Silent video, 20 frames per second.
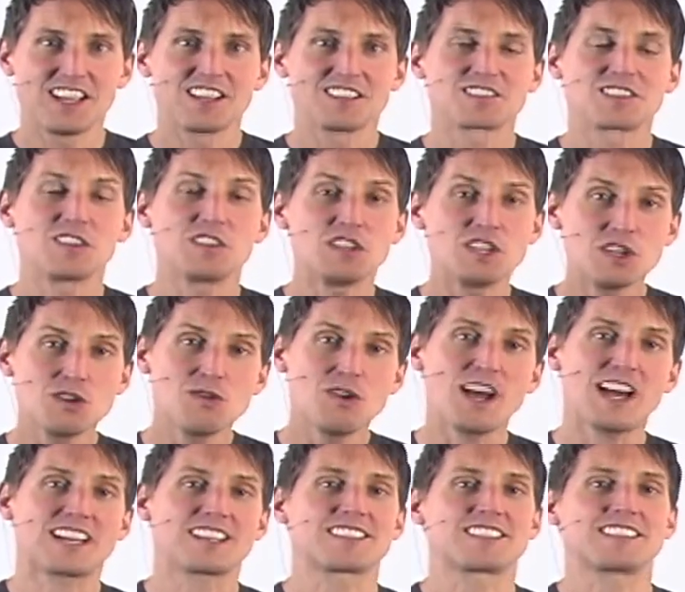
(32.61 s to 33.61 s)
So
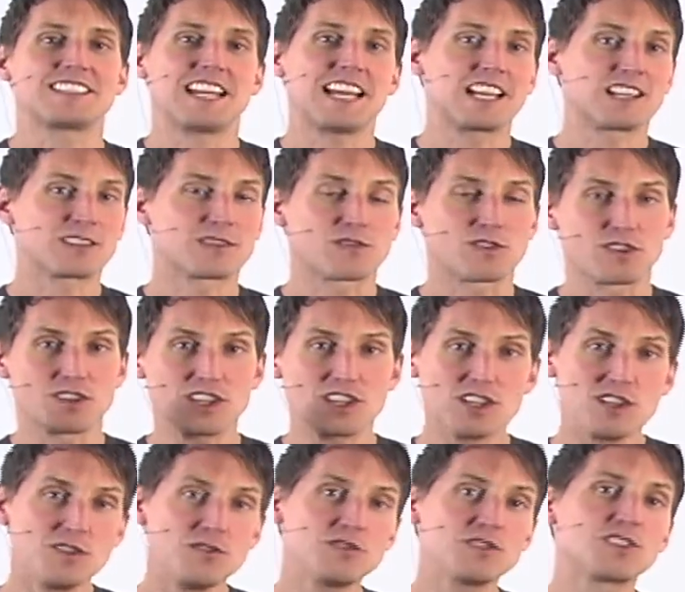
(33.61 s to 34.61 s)
UX stands for
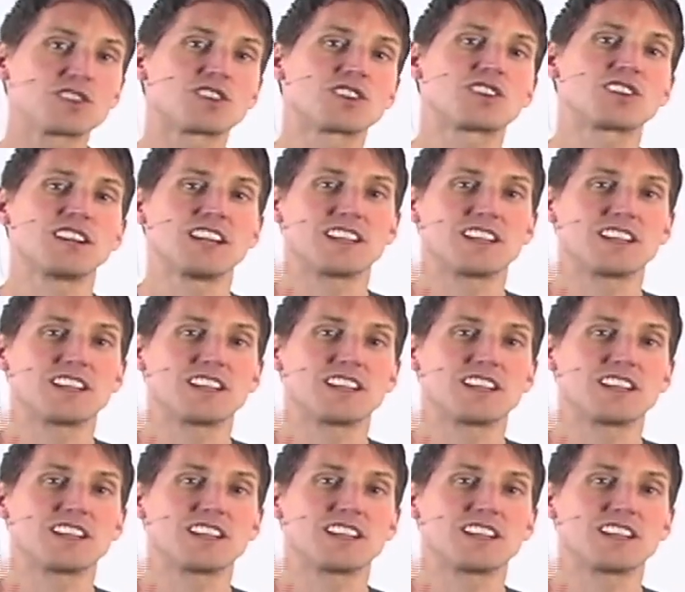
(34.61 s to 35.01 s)
user